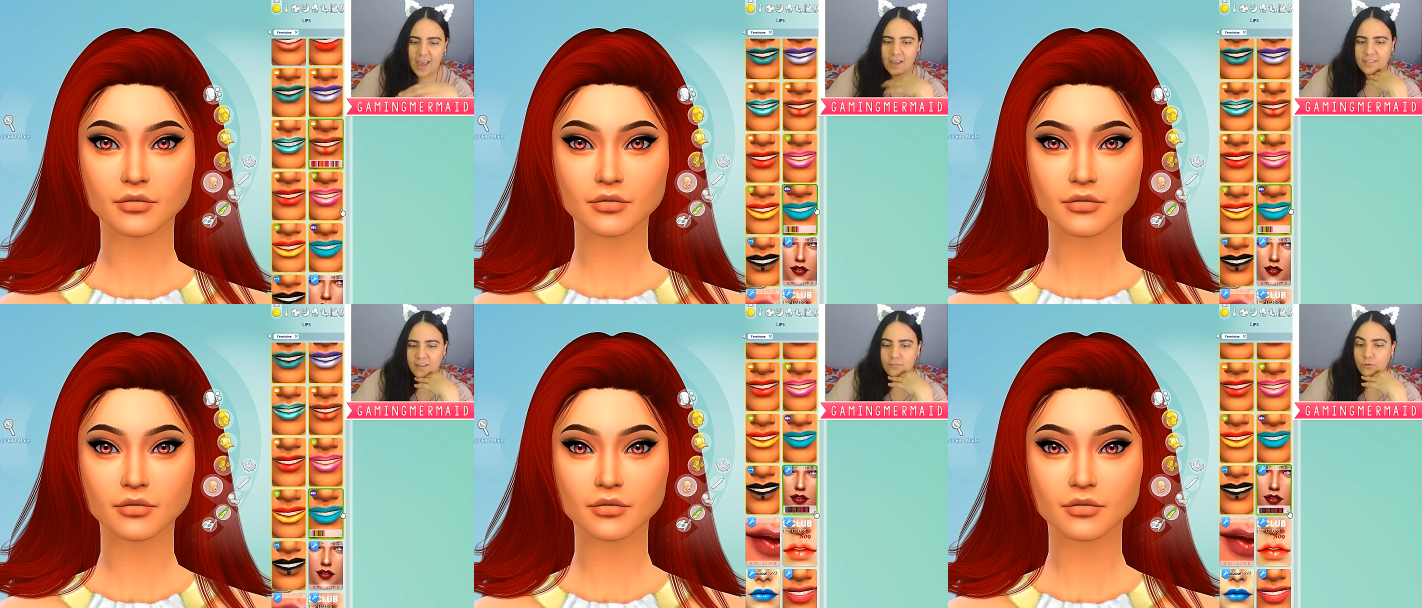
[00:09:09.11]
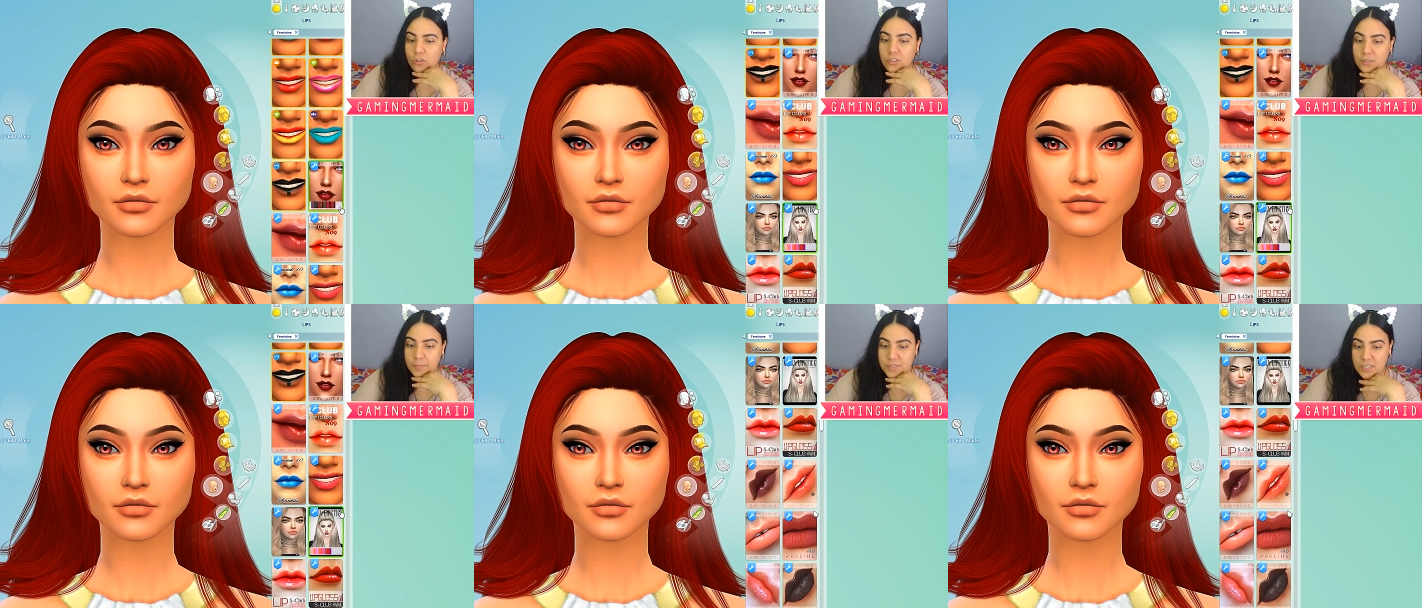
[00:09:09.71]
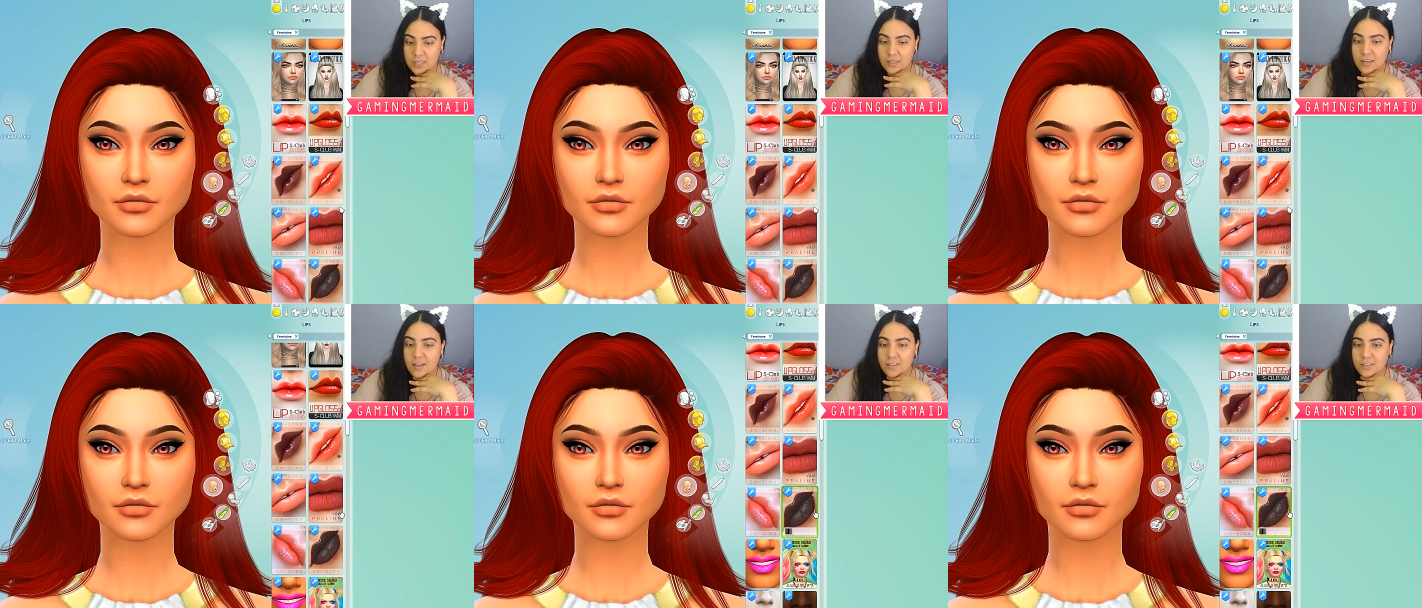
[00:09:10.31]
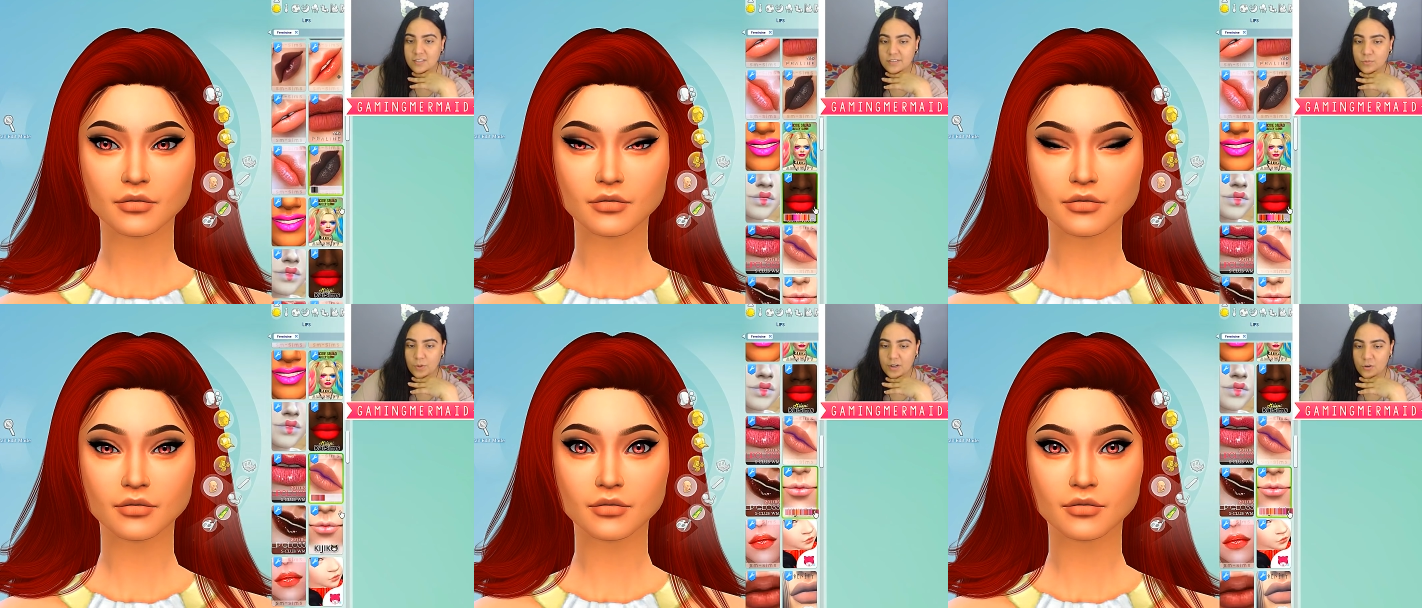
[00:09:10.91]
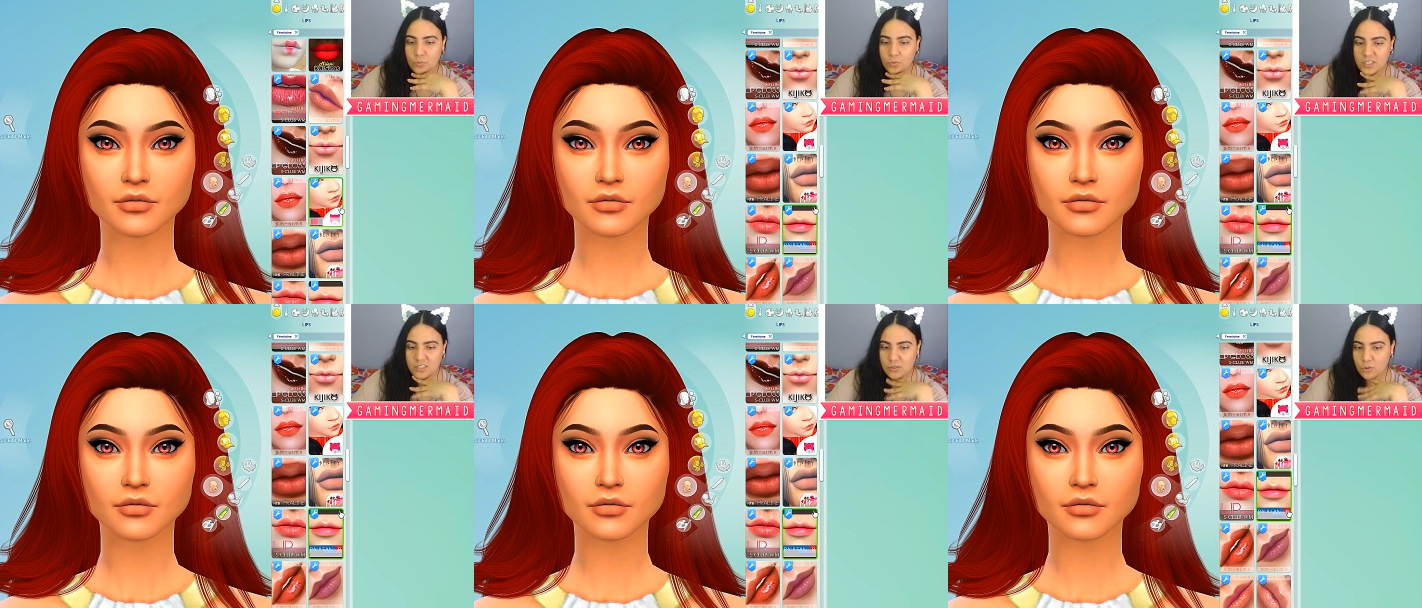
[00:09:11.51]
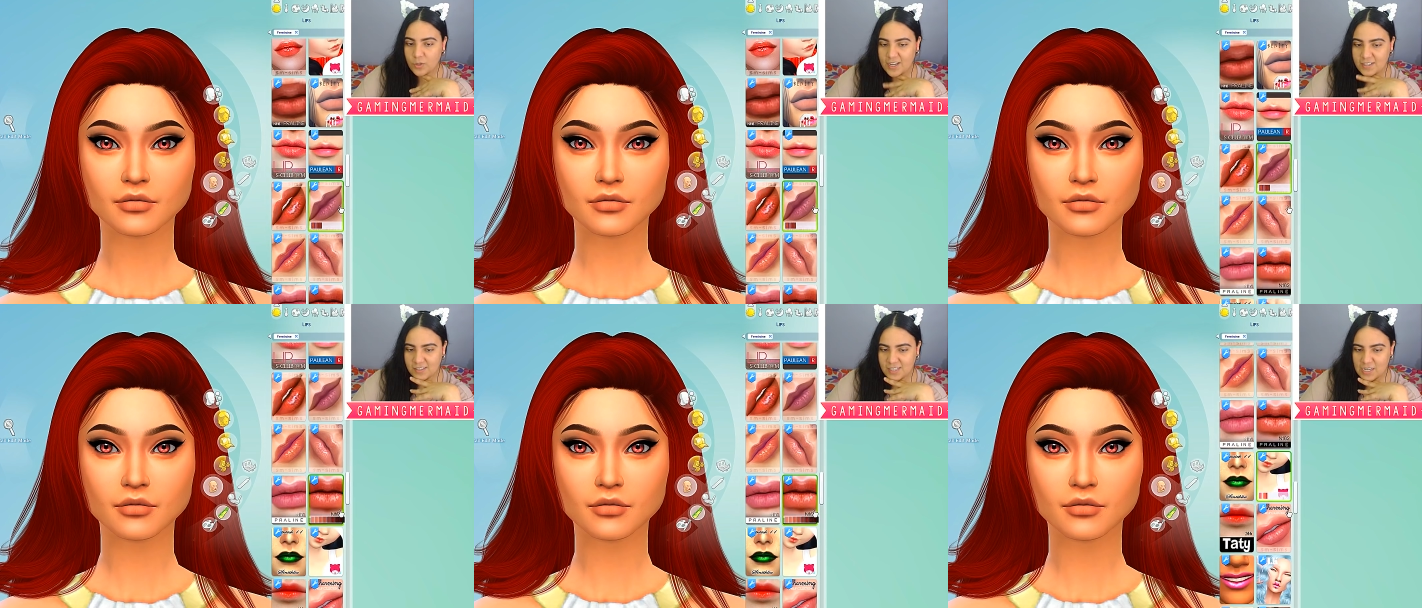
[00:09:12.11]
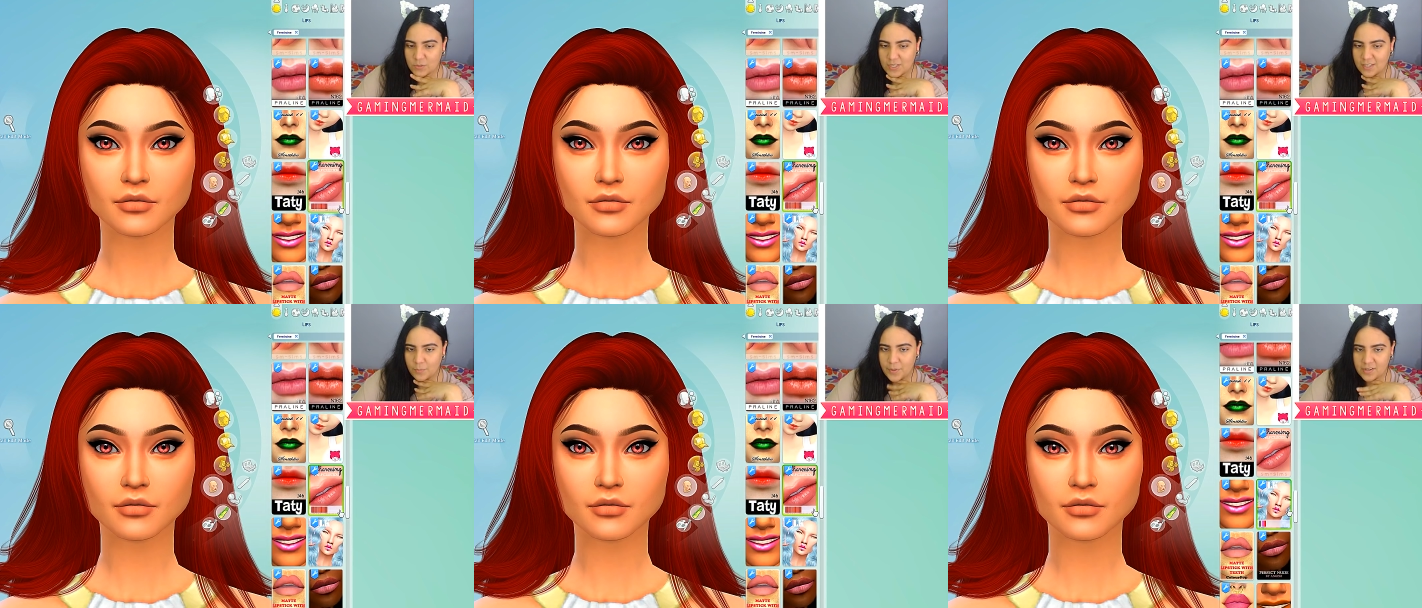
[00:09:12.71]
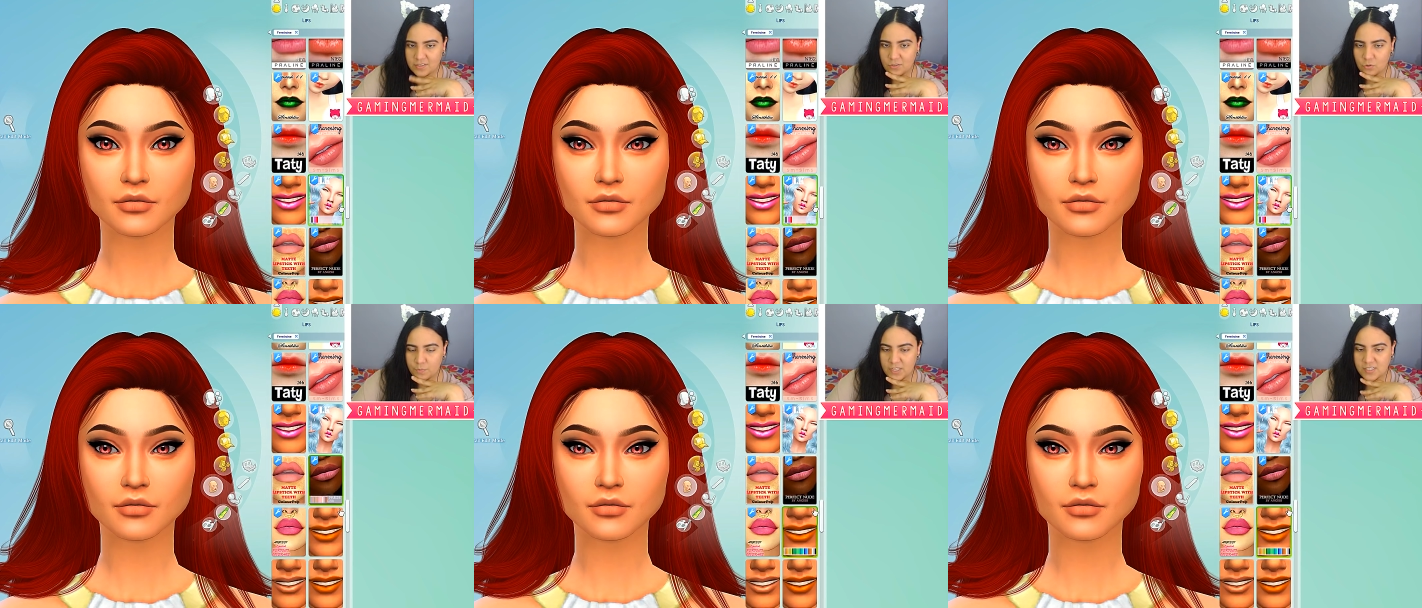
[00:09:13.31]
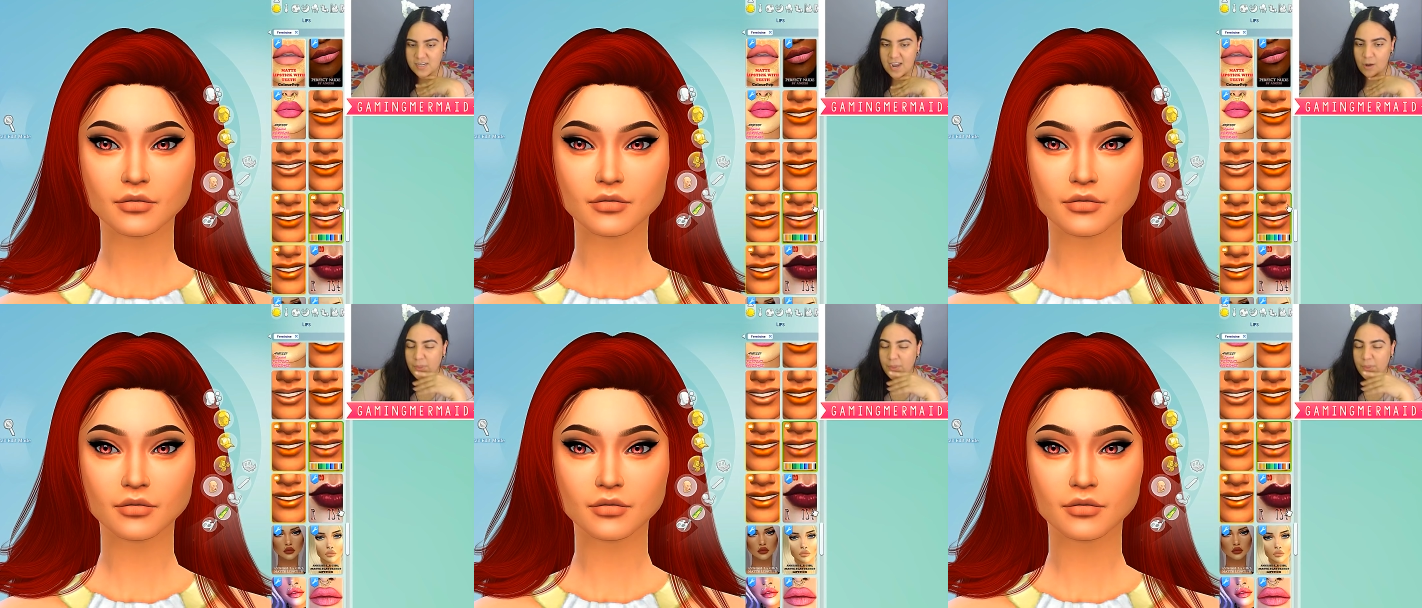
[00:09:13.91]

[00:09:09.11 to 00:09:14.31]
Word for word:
Speaker 1: And then for the lipstick, this is where we need to go ahead and think outside the box a little bit. Now,